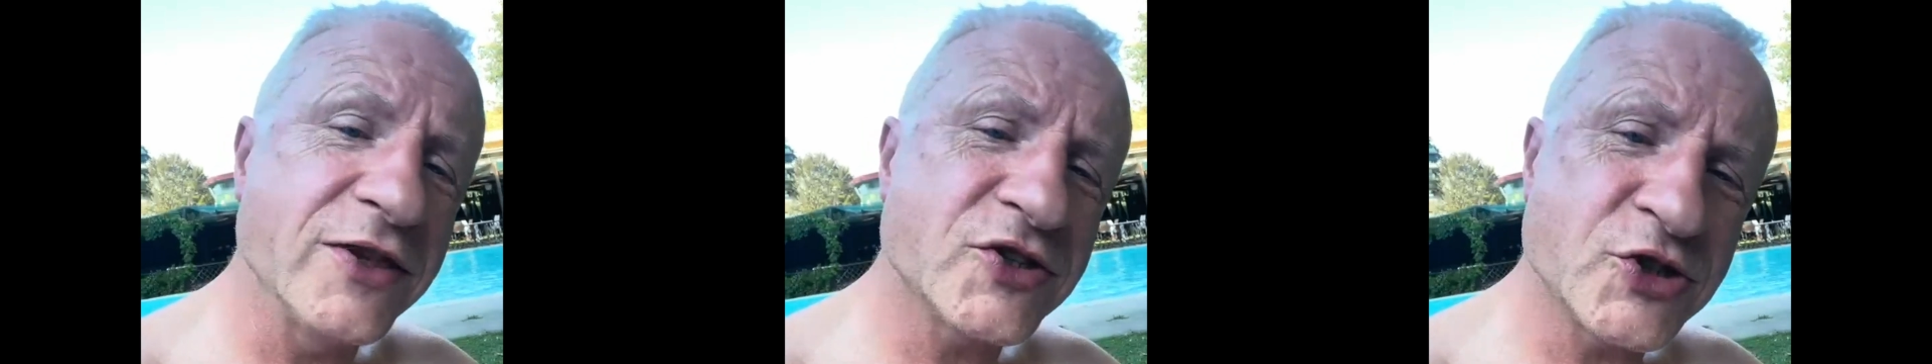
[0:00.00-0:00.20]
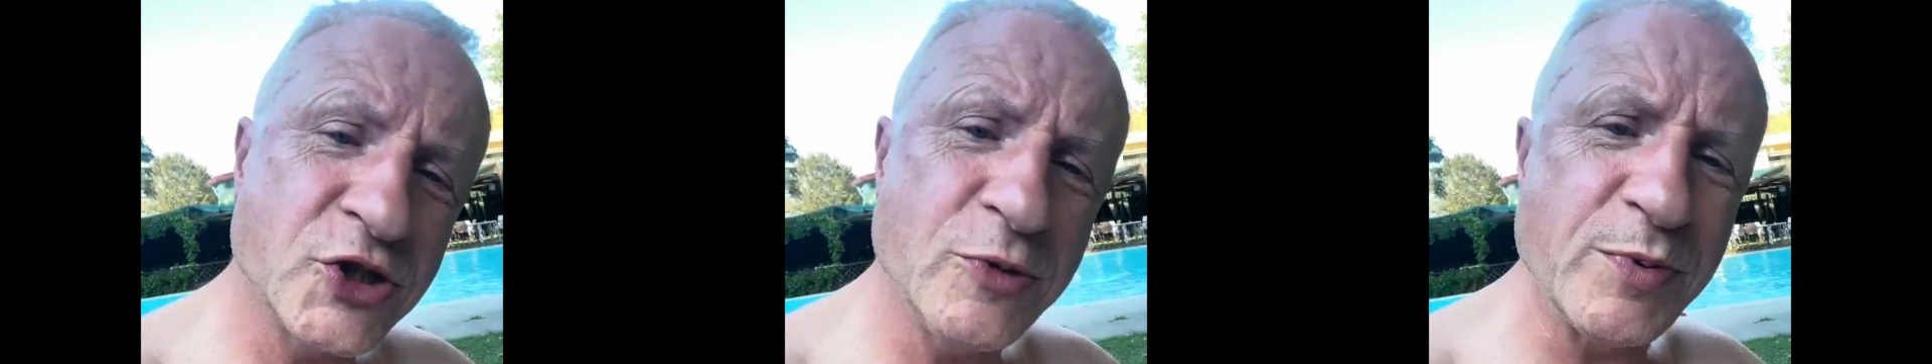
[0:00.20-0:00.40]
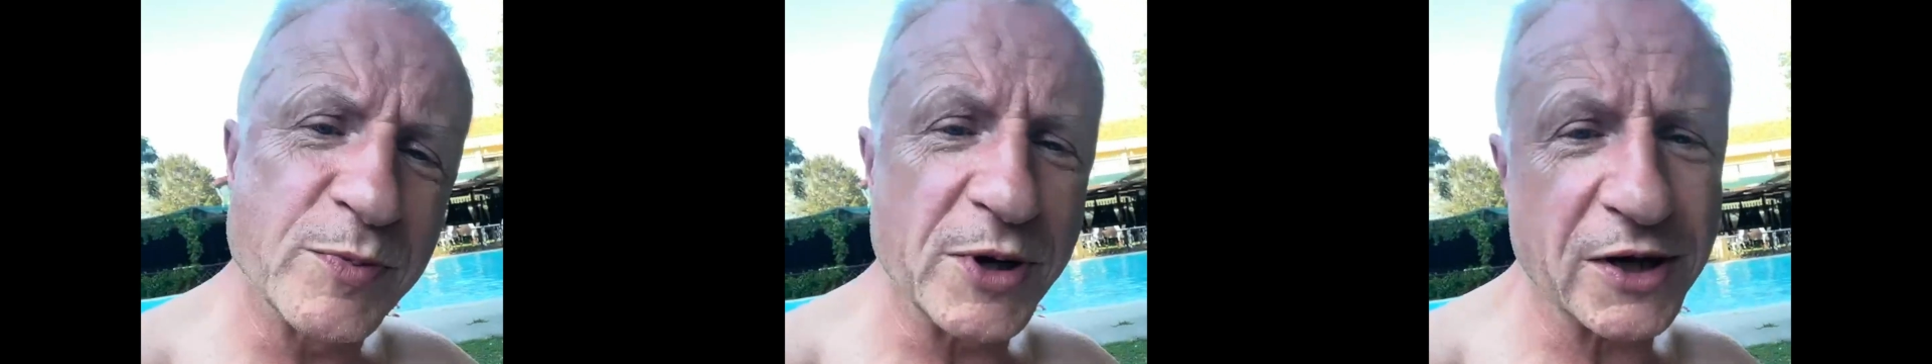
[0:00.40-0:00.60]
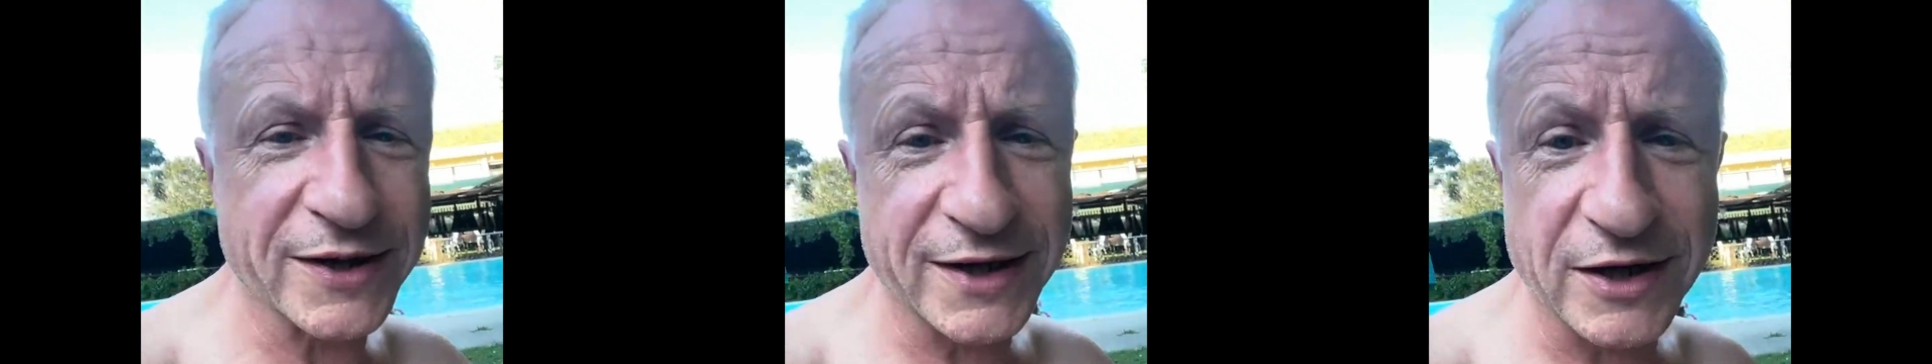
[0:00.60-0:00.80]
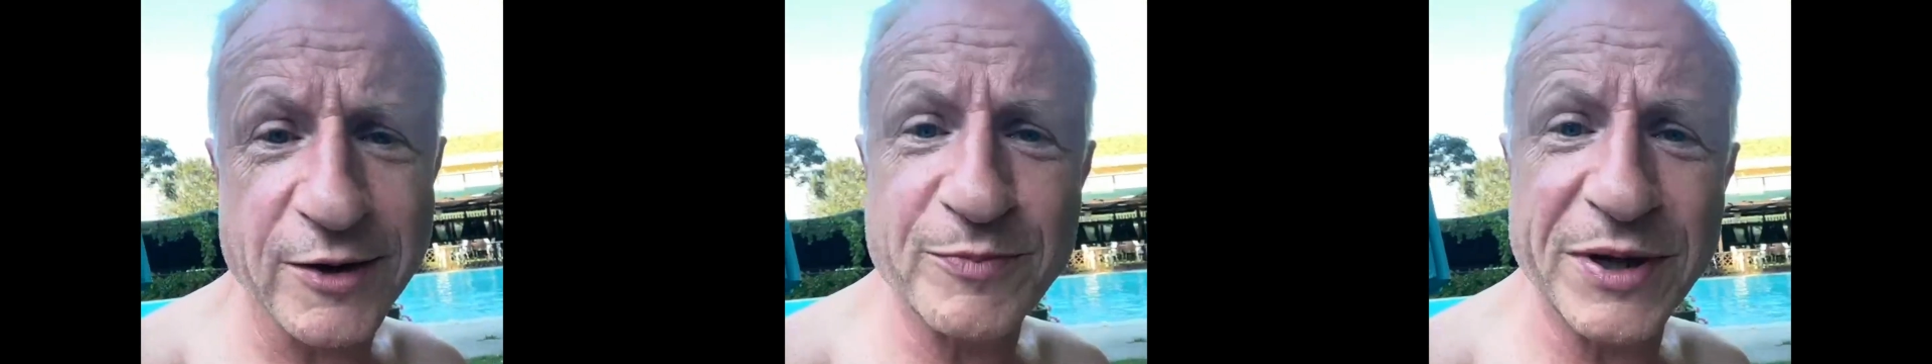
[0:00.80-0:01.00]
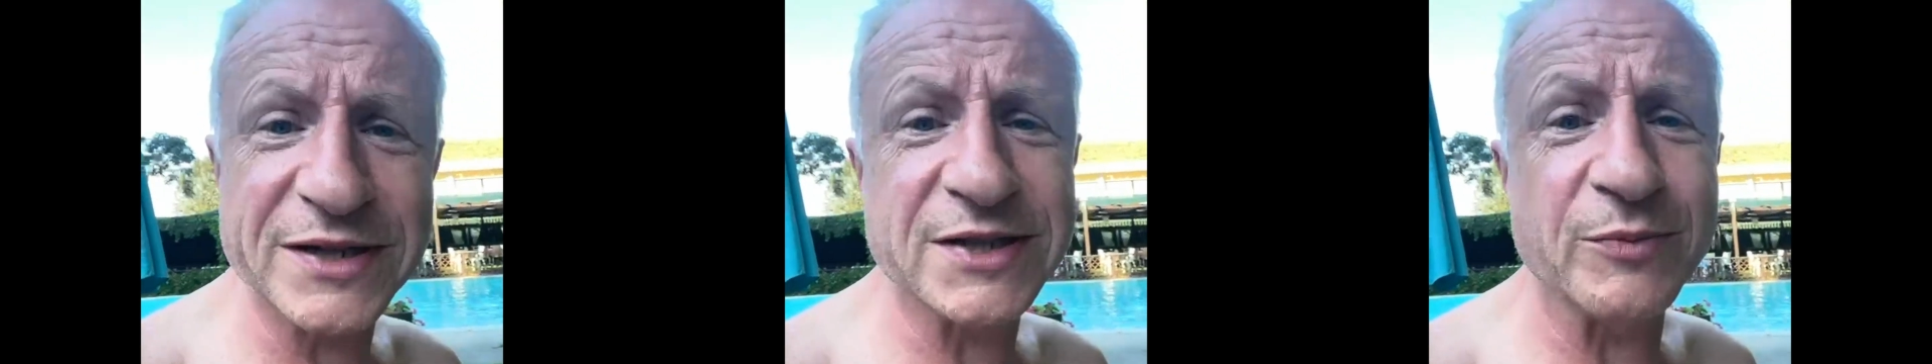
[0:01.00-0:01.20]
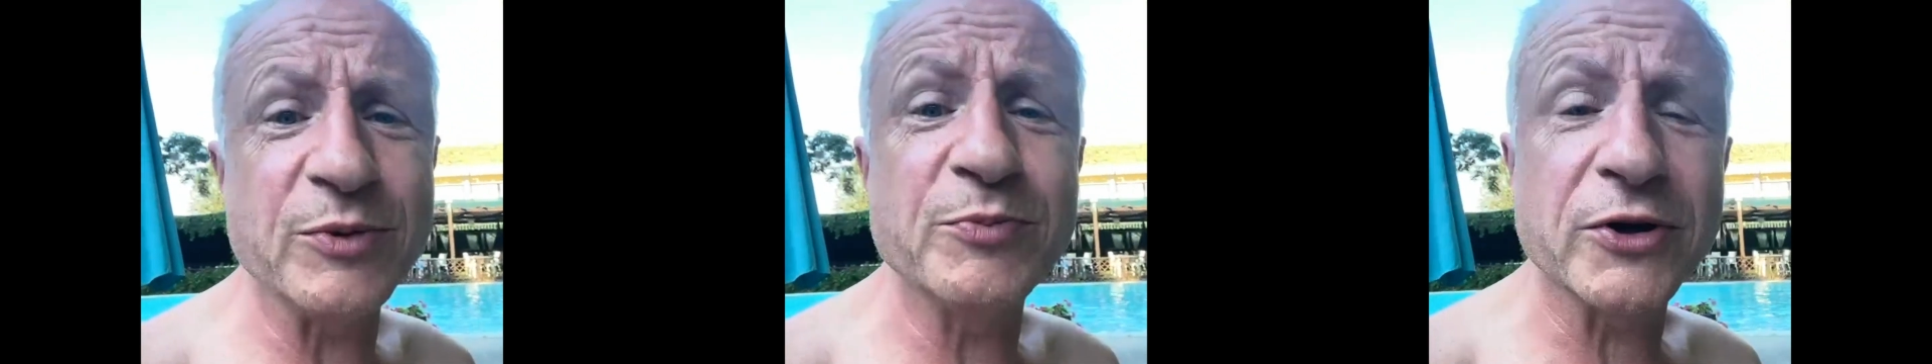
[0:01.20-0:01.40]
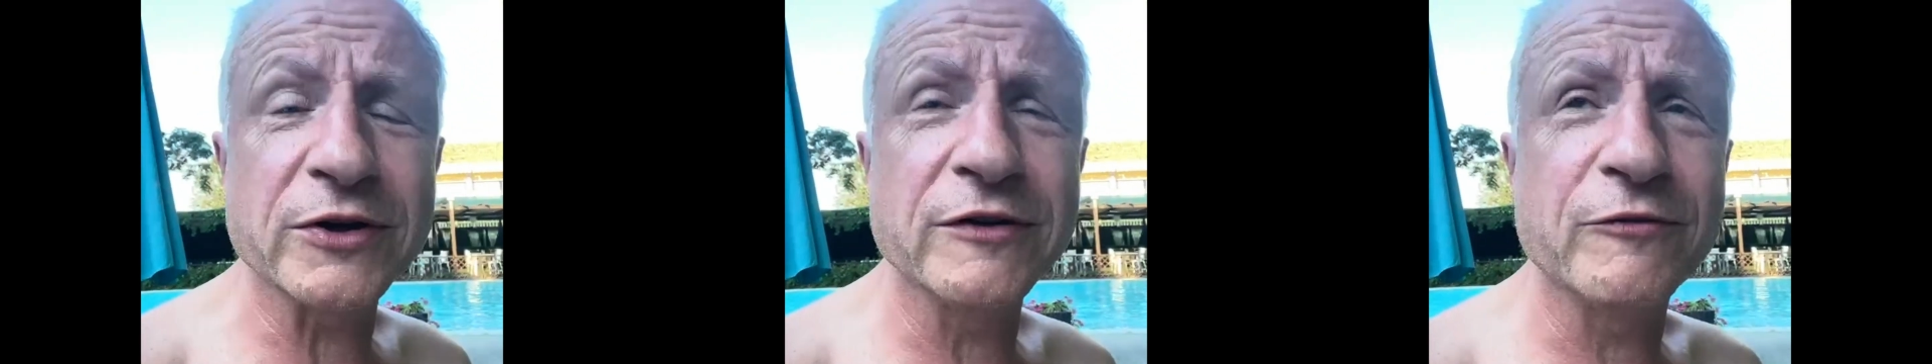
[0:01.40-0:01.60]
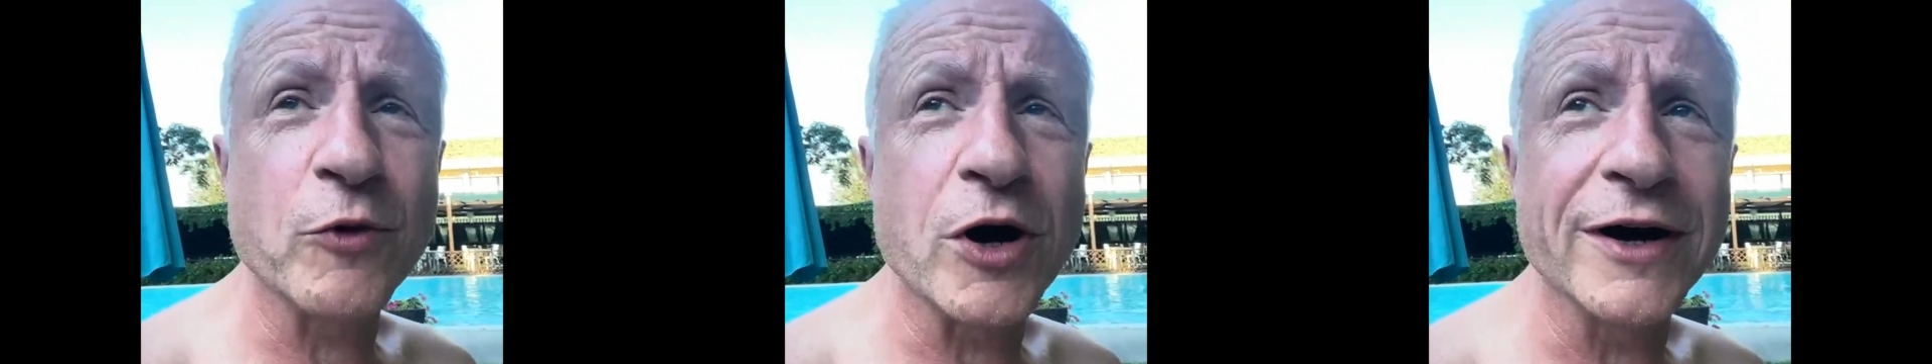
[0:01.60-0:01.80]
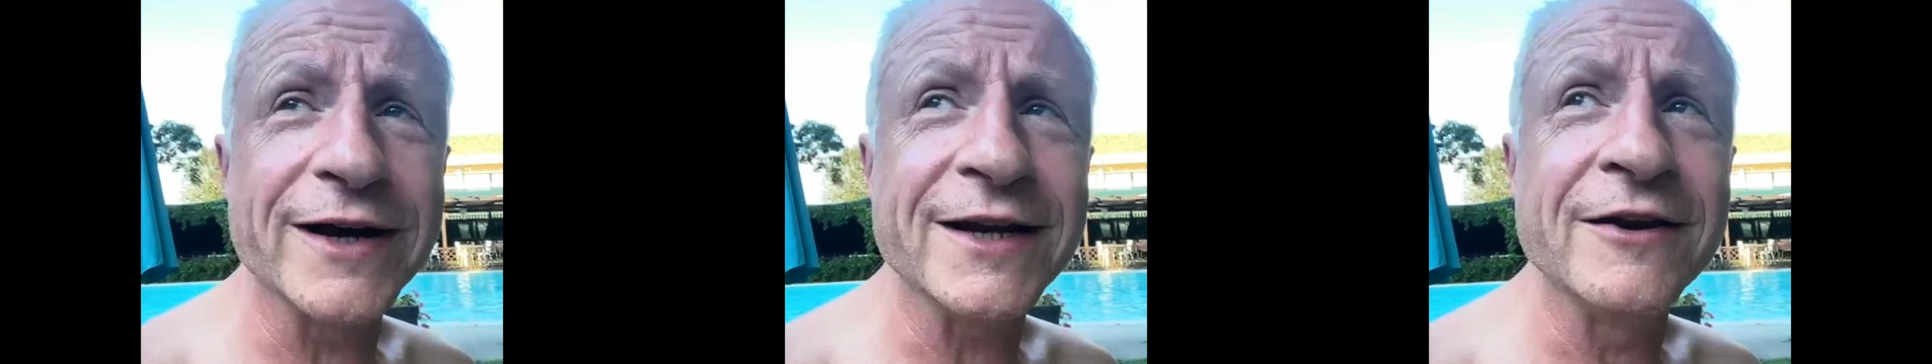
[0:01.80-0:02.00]
the supermarket, I picked up a bottle of
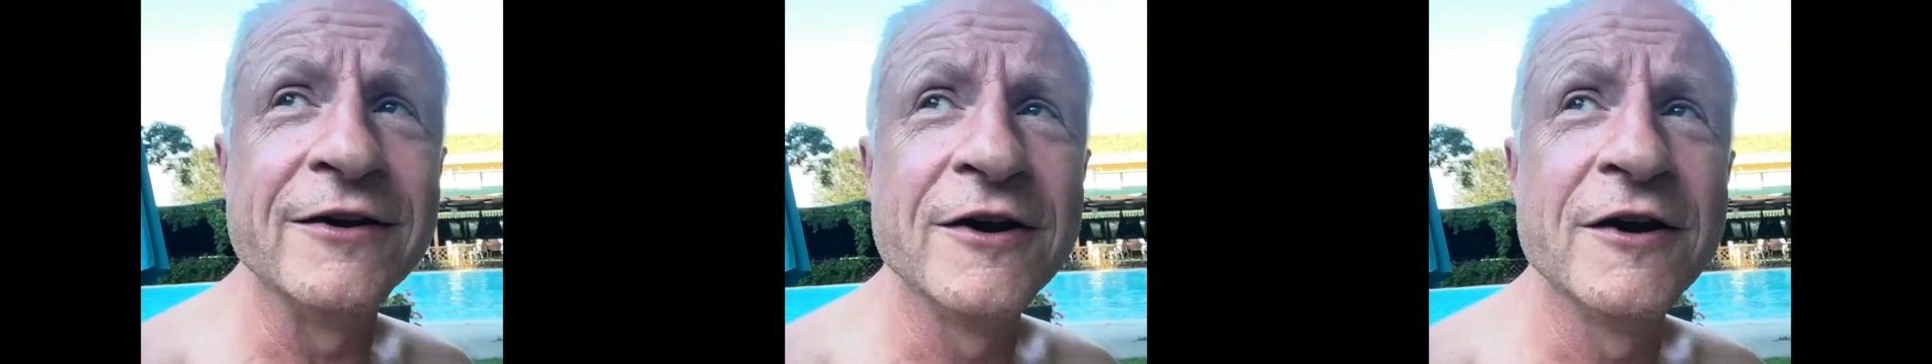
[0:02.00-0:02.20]
wine